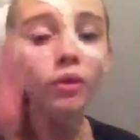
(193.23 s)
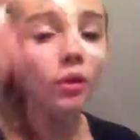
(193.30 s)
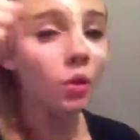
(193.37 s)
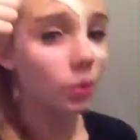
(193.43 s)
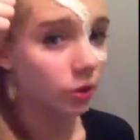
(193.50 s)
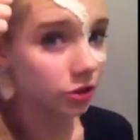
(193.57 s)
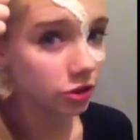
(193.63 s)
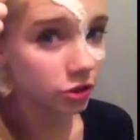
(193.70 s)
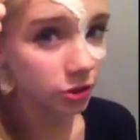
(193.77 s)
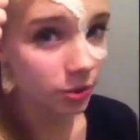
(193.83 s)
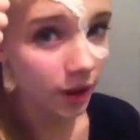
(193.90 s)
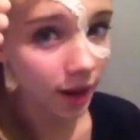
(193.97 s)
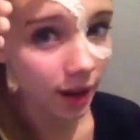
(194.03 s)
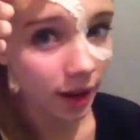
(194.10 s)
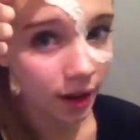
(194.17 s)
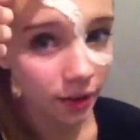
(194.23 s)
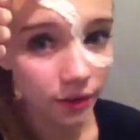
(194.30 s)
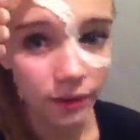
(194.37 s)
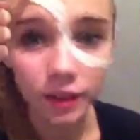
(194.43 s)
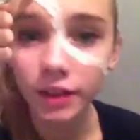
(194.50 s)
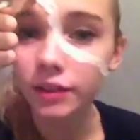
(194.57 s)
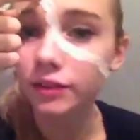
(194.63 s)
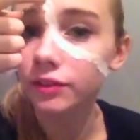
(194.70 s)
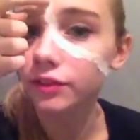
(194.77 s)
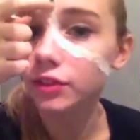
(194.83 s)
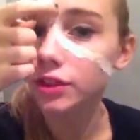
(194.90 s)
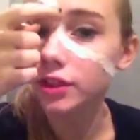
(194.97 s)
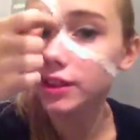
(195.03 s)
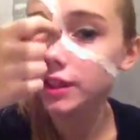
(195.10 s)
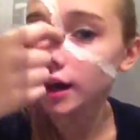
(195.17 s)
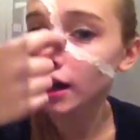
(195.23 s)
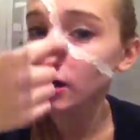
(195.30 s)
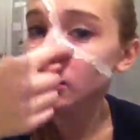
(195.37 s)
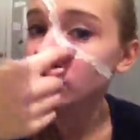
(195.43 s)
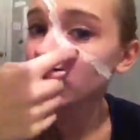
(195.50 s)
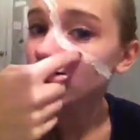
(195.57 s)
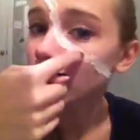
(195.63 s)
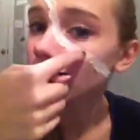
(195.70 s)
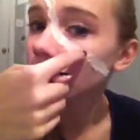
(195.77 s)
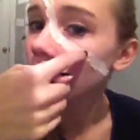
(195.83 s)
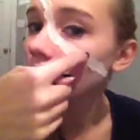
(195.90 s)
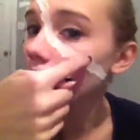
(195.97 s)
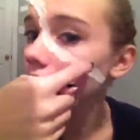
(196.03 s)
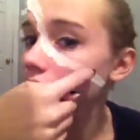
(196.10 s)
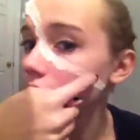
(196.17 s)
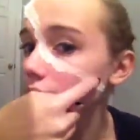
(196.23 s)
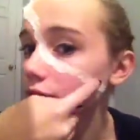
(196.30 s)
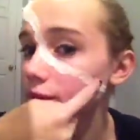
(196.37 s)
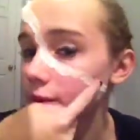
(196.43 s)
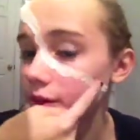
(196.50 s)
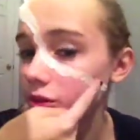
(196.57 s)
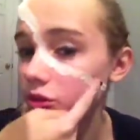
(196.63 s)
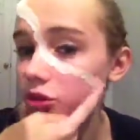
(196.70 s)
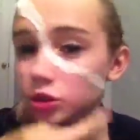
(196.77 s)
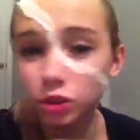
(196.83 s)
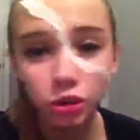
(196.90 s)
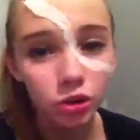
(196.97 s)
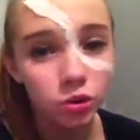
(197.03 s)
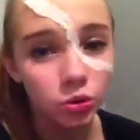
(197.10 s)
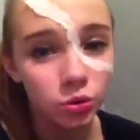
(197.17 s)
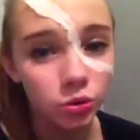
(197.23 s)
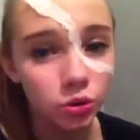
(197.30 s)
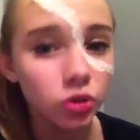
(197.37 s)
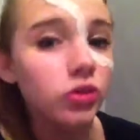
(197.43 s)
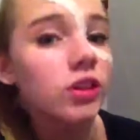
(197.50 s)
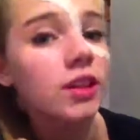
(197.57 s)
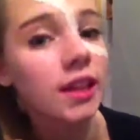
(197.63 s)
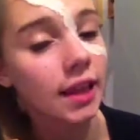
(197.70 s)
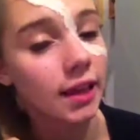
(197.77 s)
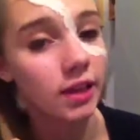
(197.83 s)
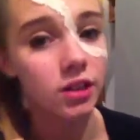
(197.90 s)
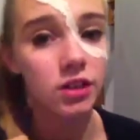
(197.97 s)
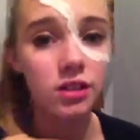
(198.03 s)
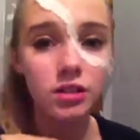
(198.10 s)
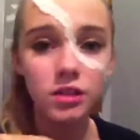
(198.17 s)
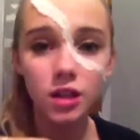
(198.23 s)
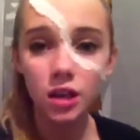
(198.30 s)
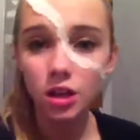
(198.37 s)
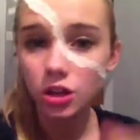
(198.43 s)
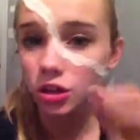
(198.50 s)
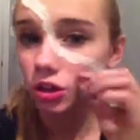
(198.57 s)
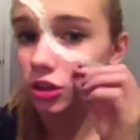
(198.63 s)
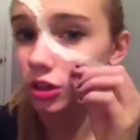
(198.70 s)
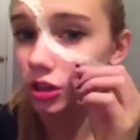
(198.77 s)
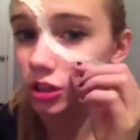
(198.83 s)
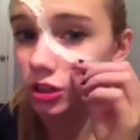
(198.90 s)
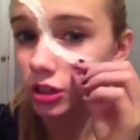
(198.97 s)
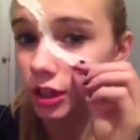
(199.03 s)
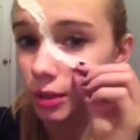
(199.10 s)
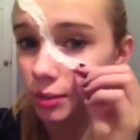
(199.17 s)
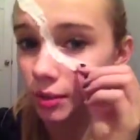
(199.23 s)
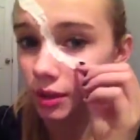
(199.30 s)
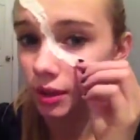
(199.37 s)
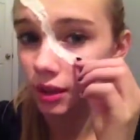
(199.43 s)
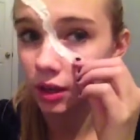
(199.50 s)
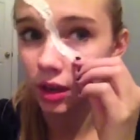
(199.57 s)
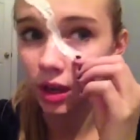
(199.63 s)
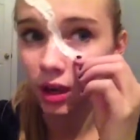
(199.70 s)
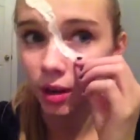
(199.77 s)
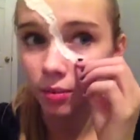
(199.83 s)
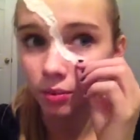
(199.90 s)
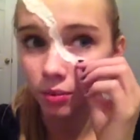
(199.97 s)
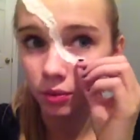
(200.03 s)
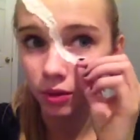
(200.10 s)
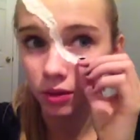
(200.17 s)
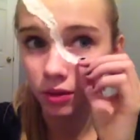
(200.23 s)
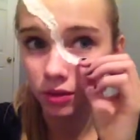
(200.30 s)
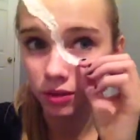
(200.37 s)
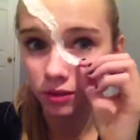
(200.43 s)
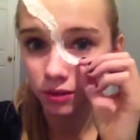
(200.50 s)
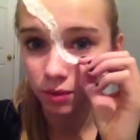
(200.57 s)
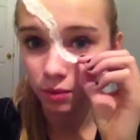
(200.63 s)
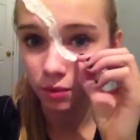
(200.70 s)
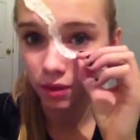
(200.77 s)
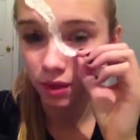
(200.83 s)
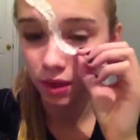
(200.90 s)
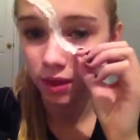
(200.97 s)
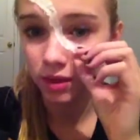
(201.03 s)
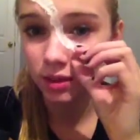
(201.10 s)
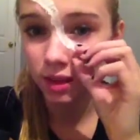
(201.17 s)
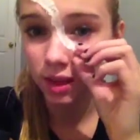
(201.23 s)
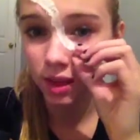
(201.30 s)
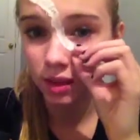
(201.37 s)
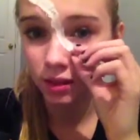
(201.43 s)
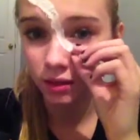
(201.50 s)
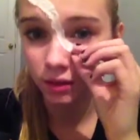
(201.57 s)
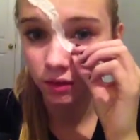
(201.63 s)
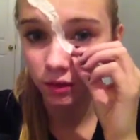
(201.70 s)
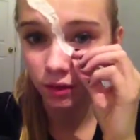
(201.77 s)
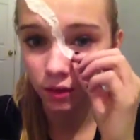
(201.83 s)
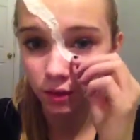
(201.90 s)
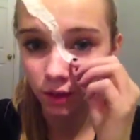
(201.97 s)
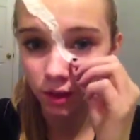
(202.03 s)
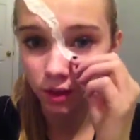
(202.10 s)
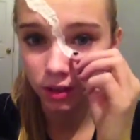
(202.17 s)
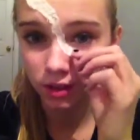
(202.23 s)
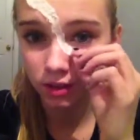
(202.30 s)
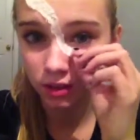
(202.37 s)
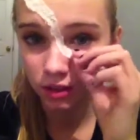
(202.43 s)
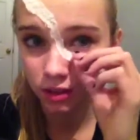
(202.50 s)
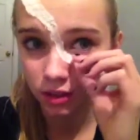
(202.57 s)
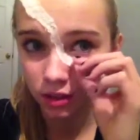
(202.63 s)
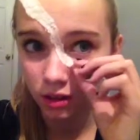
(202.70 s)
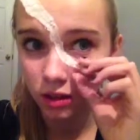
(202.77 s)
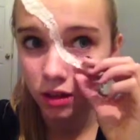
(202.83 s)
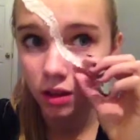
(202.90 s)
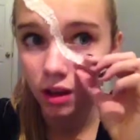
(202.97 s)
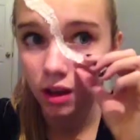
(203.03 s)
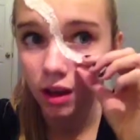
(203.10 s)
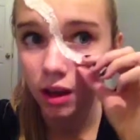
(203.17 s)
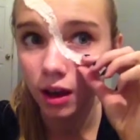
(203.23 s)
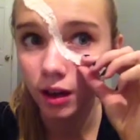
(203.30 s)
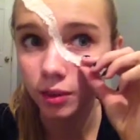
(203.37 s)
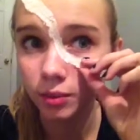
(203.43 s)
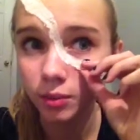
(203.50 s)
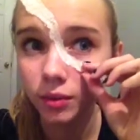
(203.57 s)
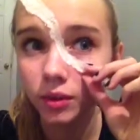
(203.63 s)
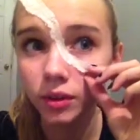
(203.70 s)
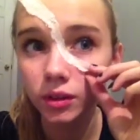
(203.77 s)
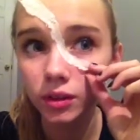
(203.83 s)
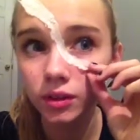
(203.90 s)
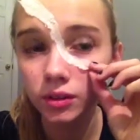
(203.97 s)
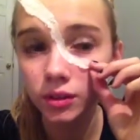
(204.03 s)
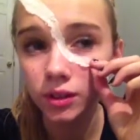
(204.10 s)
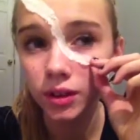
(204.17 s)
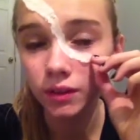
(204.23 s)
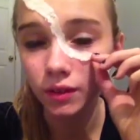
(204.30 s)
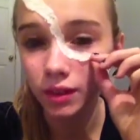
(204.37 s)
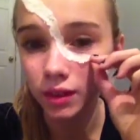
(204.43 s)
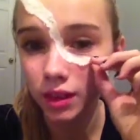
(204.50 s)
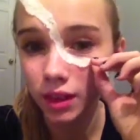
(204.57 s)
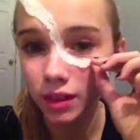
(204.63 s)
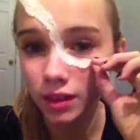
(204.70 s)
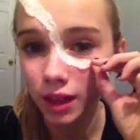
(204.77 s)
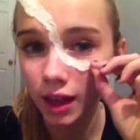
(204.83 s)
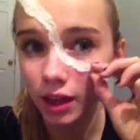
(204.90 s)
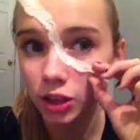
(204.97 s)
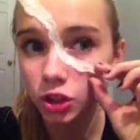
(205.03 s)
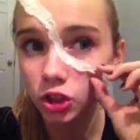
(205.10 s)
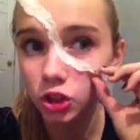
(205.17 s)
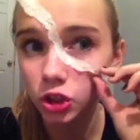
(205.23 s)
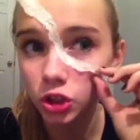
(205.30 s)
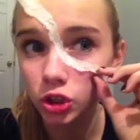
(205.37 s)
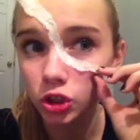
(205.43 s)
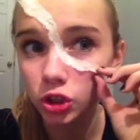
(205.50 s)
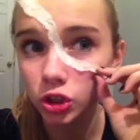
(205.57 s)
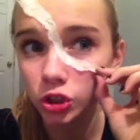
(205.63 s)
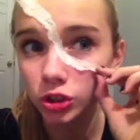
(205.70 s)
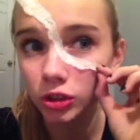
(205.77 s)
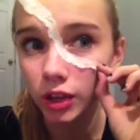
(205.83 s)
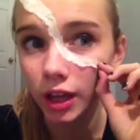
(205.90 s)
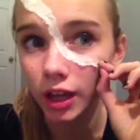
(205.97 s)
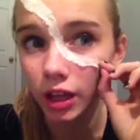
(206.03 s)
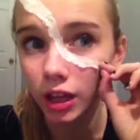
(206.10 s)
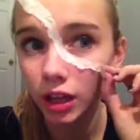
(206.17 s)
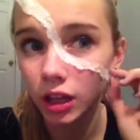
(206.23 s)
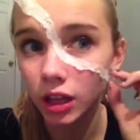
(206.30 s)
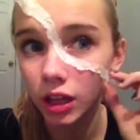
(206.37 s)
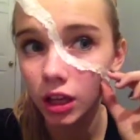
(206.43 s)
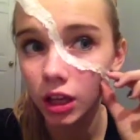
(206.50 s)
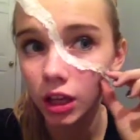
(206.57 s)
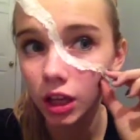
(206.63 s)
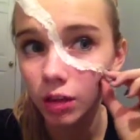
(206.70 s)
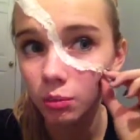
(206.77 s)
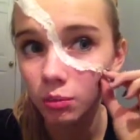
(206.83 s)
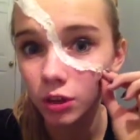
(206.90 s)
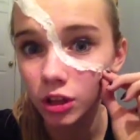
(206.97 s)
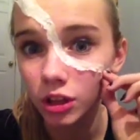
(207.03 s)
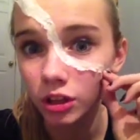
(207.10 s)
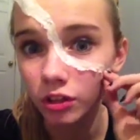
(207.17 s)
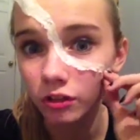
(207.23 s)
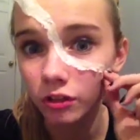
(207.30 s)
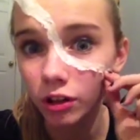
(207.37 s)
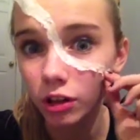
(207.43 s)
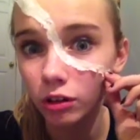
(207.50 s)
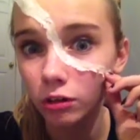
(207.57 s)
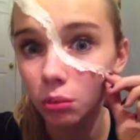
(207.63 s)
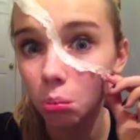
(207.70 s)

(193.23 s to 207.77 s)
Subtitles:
Once you have it fully down with about 2-3 layers, you're going to start peeling upwards from this end of the face up to give it that, like, peeling effect.